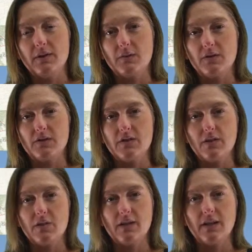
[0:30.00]
the
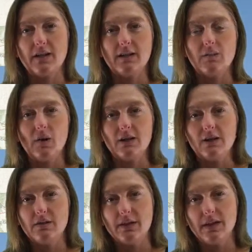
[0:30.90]
observatory in
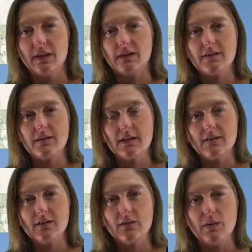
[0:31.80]
monitoring
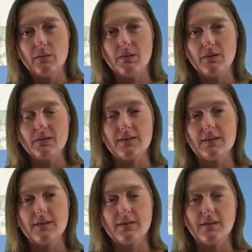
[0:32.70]
7
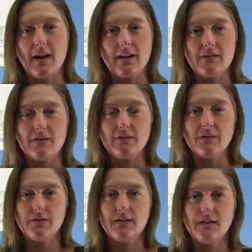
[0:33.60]
eruptions in the last
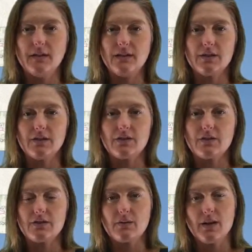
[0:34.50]
15
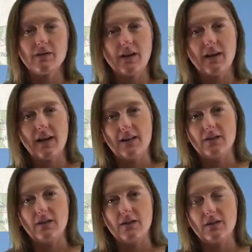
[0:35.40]
years, so I have a lot of hands-on